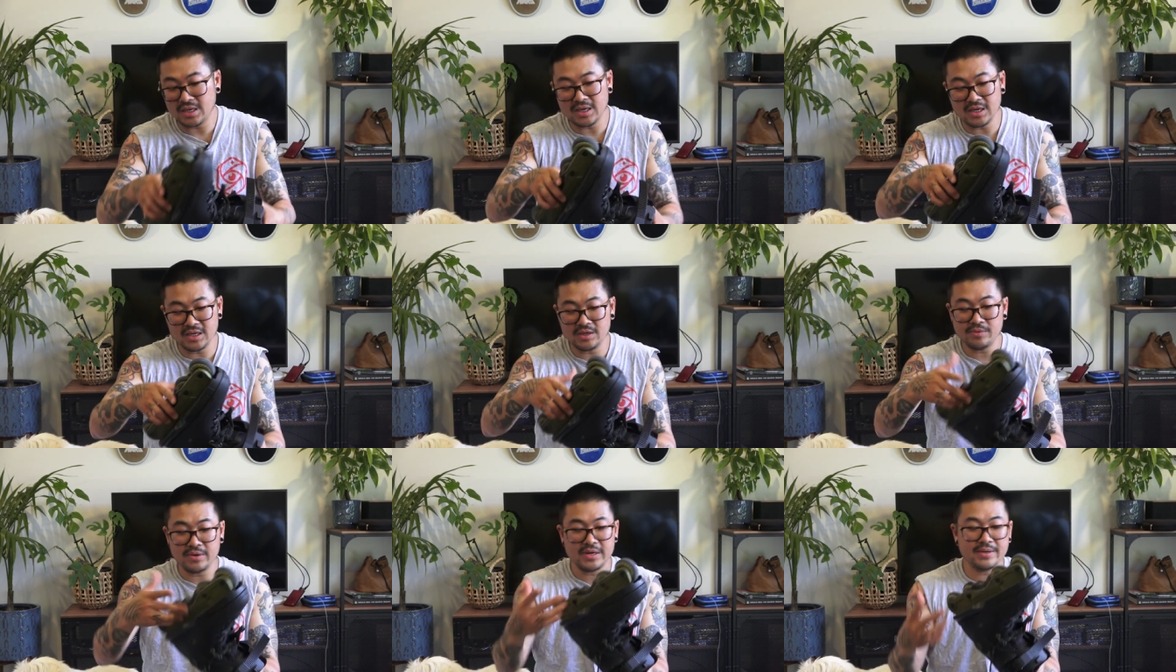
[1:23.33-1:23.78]

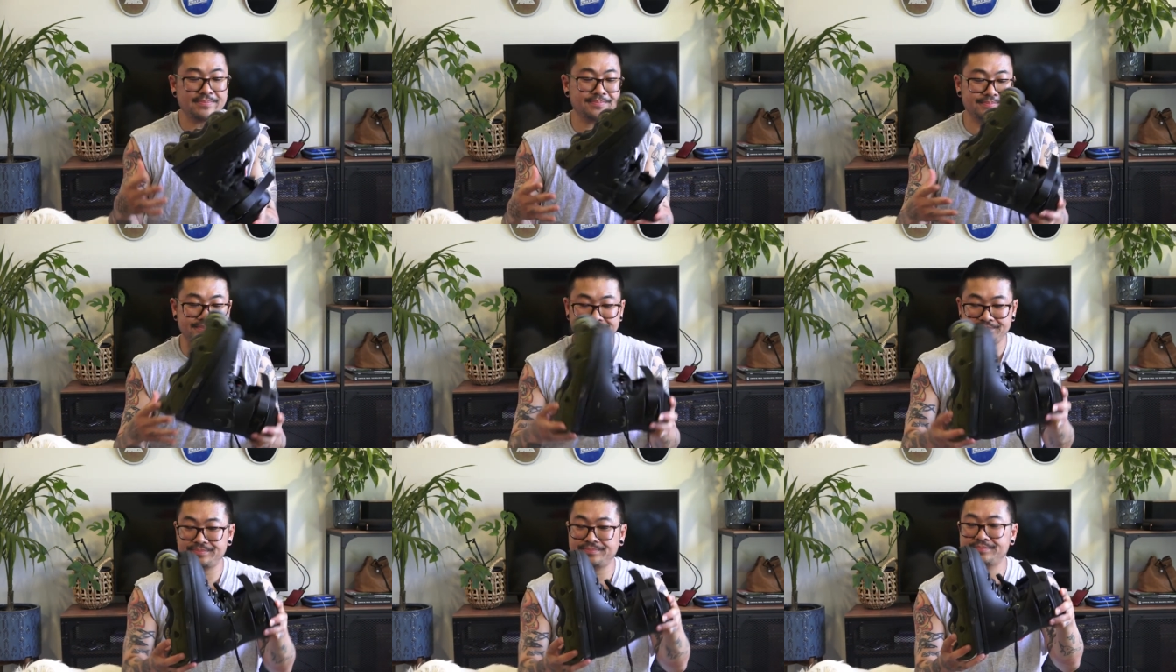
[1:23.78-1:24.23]
Anyway,
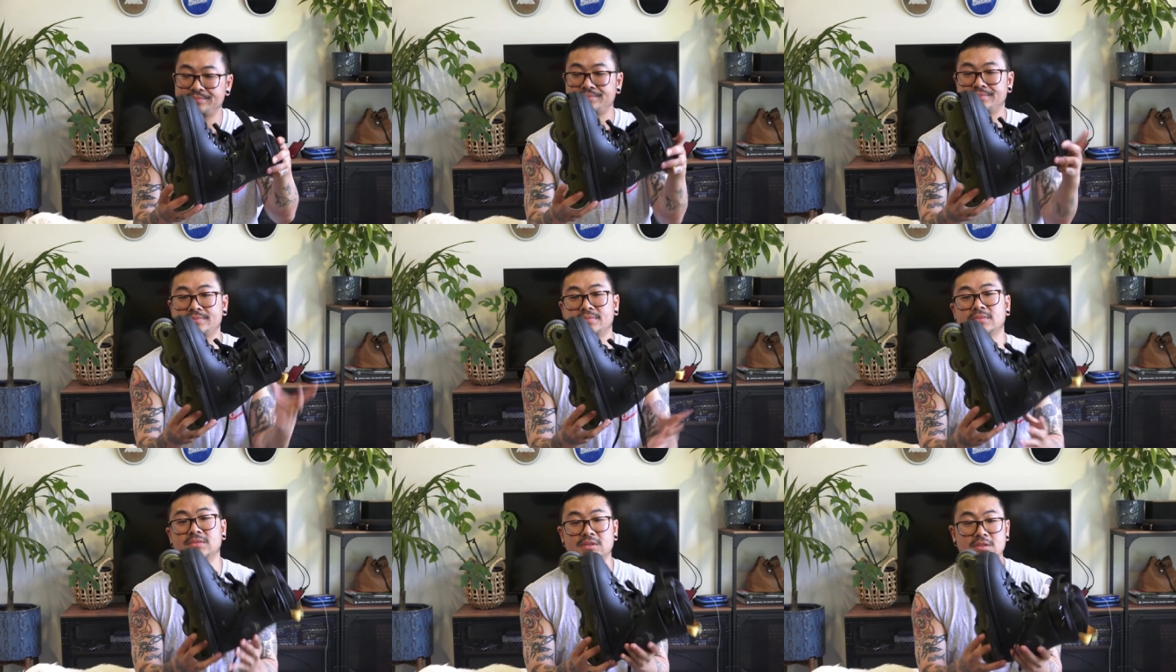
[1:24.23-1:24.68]

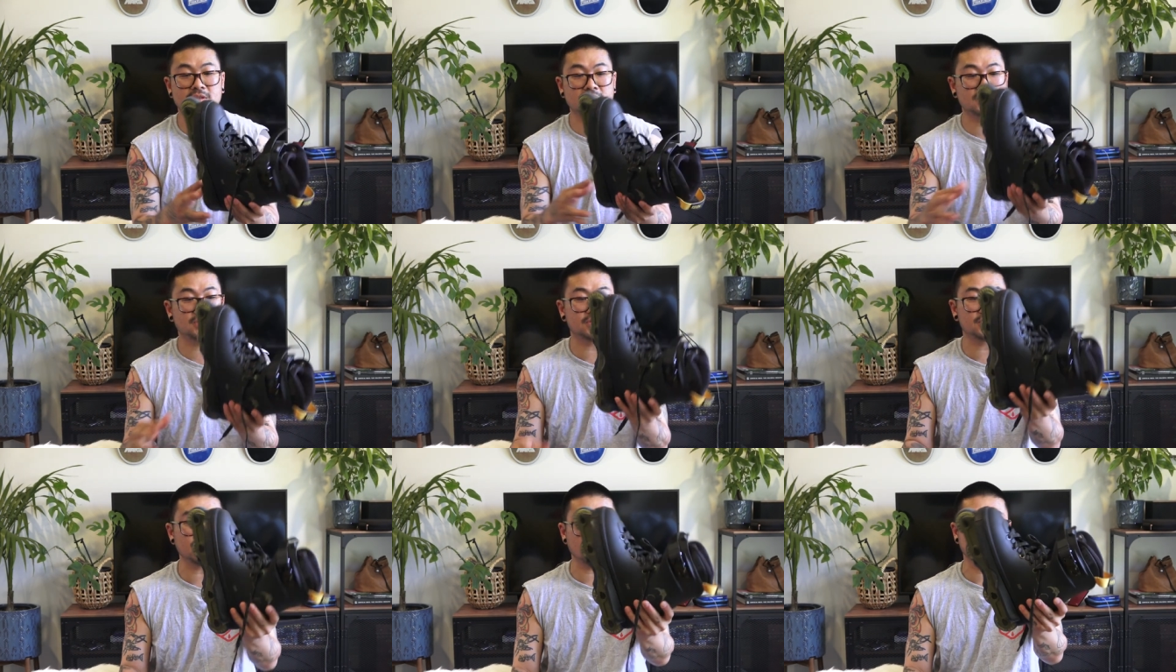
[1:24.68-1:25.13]

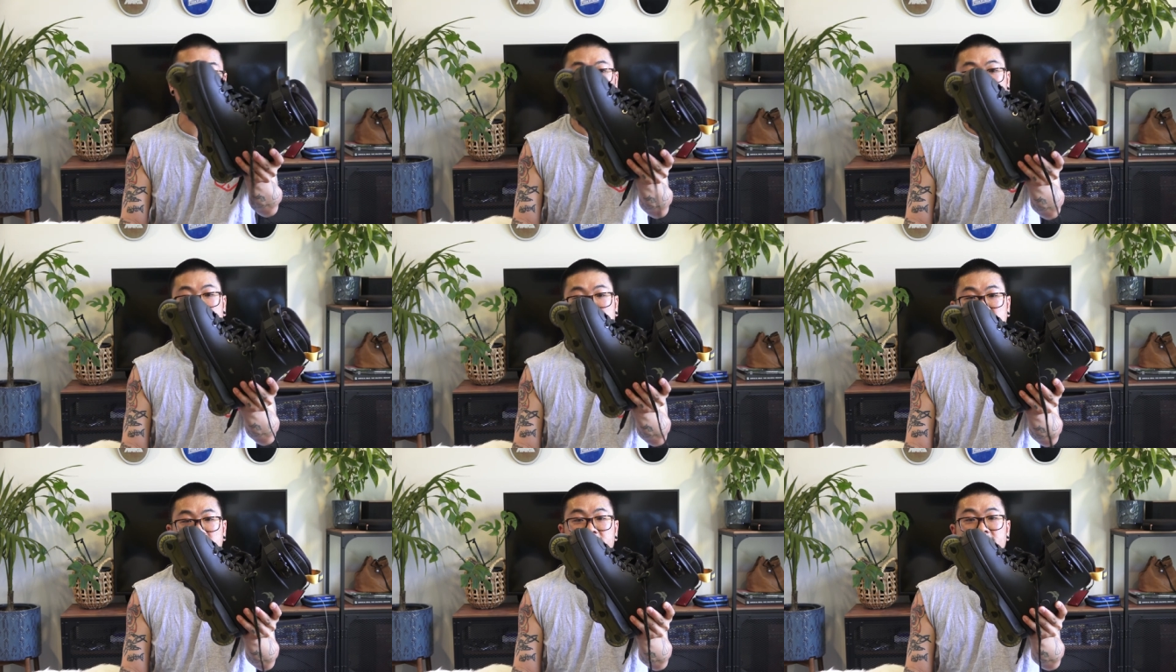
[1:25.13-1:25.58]
so
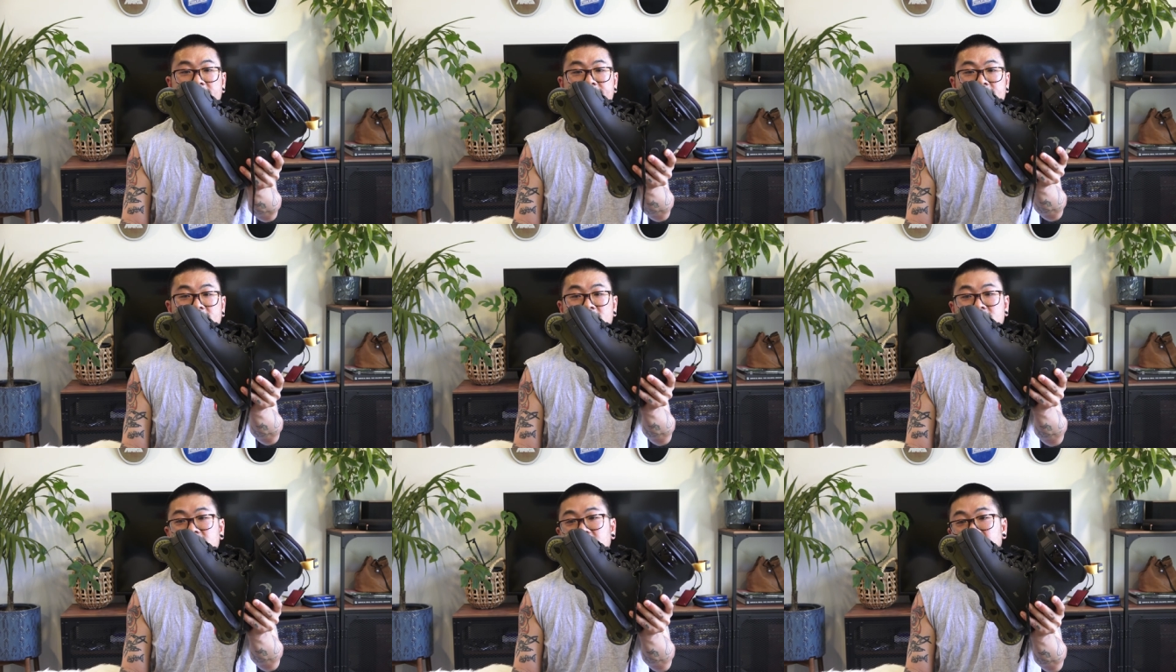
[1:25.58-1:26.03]
the
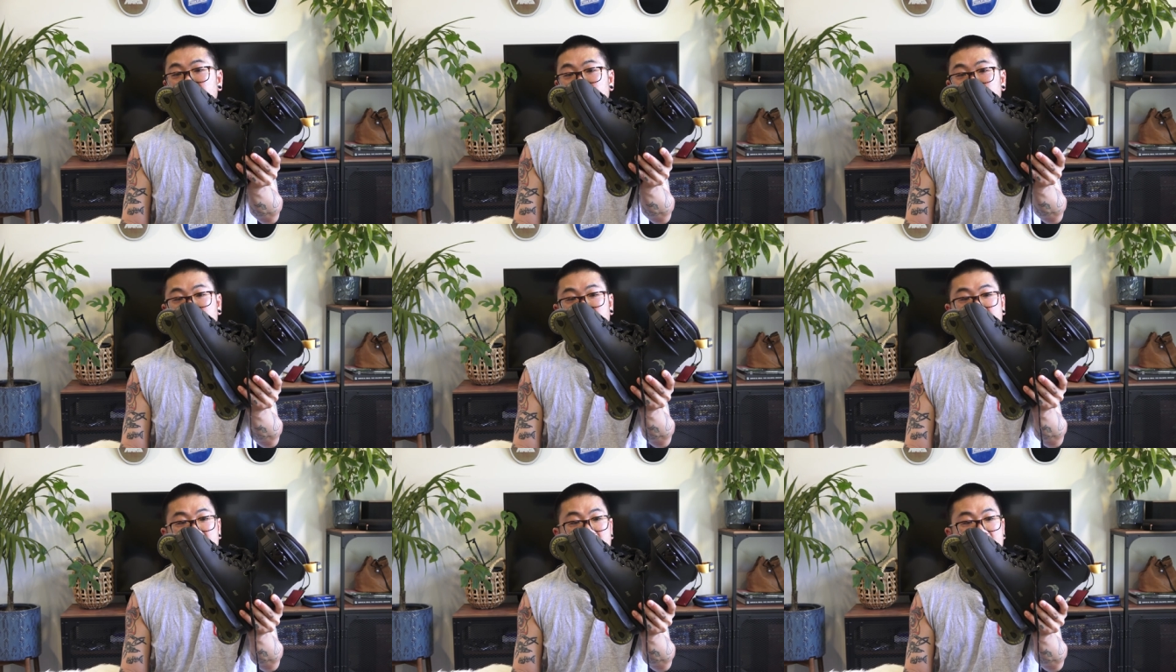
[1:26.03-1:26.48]
shifts
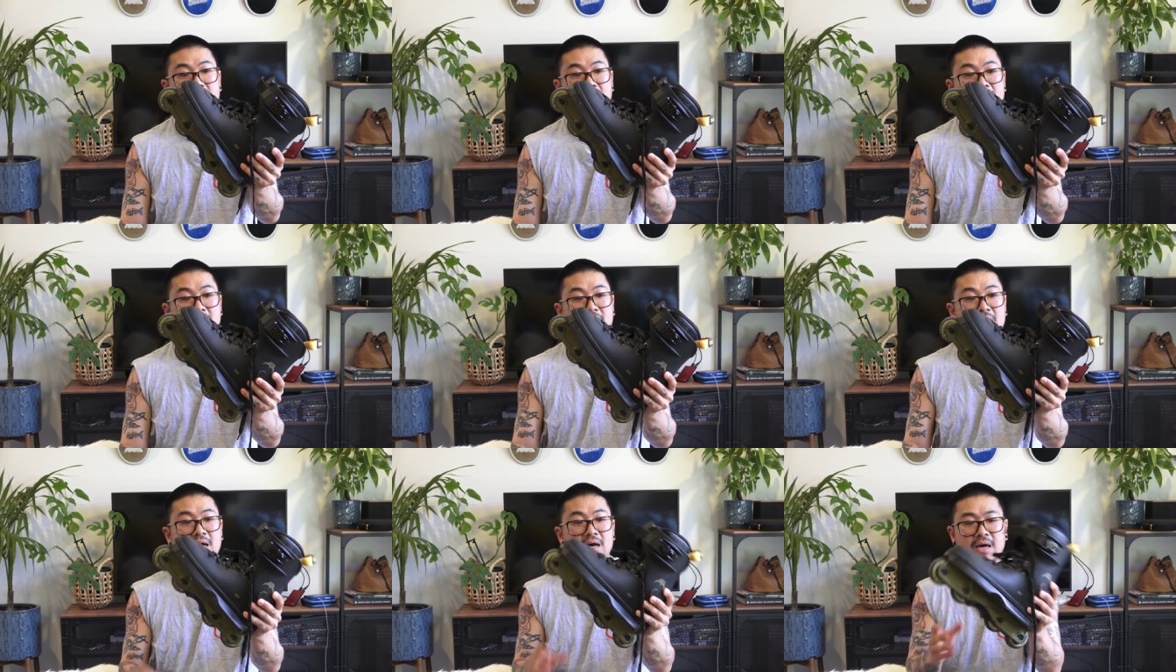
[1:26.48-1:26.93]

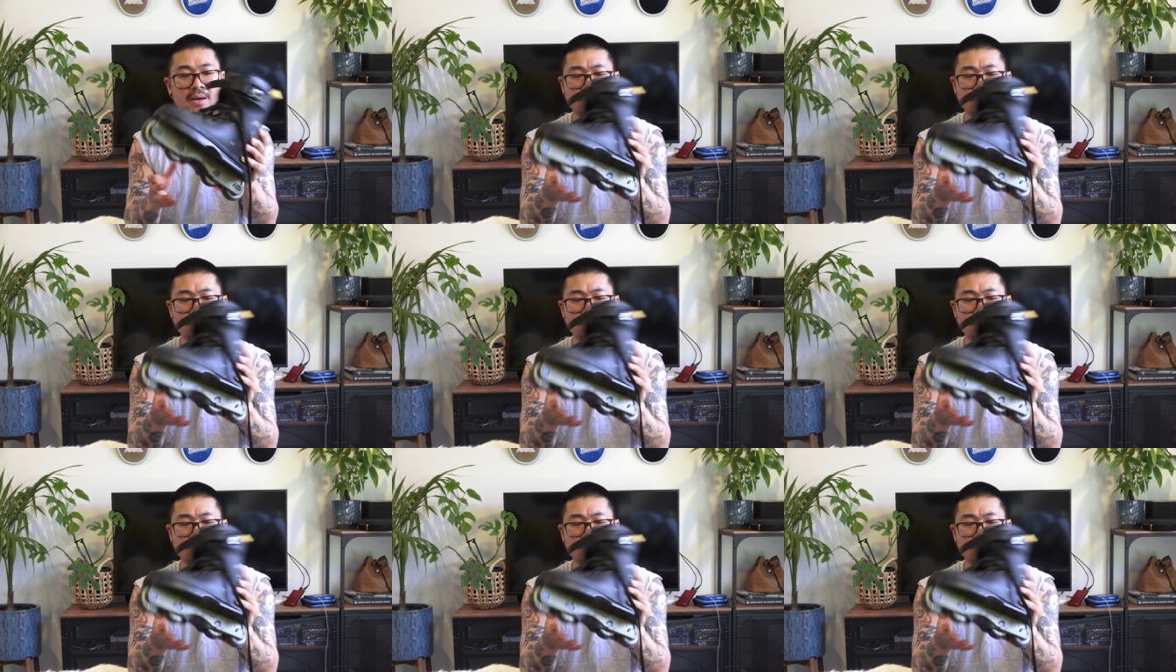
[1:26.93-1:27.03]
uh,